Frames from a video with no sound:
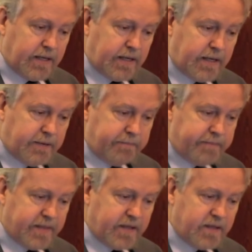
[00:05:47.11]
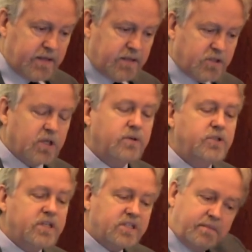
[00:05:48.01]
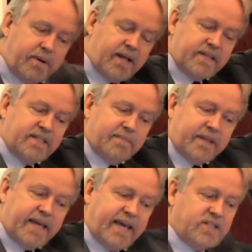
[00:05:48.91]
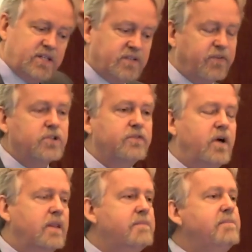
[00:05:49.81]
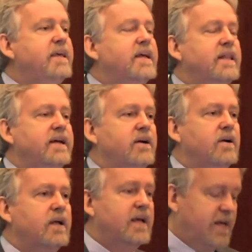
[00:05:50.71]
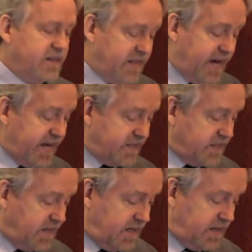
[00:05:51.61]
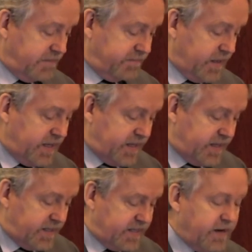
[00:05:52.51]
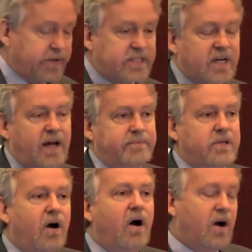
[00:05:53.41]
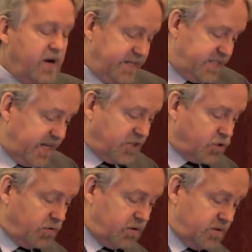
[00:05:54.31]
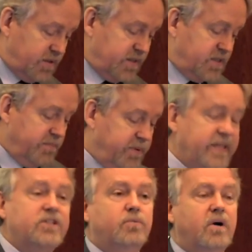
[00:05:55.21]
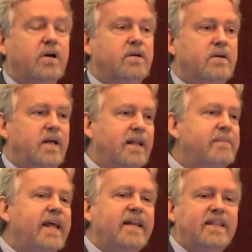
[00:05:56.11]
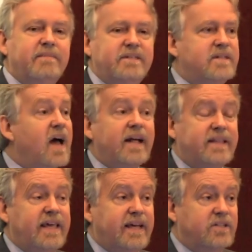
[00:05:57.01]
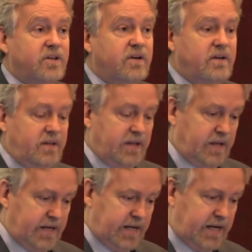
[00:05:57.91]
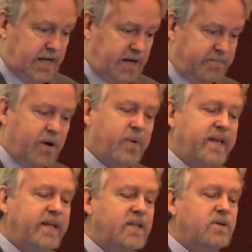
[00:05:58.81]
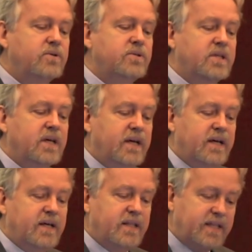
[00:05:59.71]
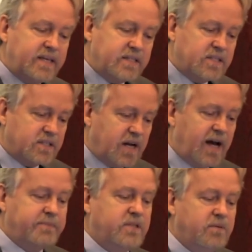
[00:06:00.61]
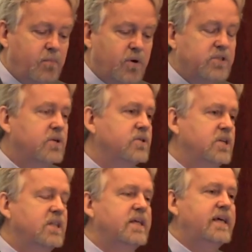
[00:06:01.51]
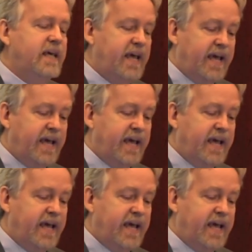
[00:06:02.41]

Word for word: Um, uh, solutions and policy implications. First of all, let me be clear that um, Terry stops are essential to police work. Eliminating them is not the answer. Uh, but we need to use these stops more surgically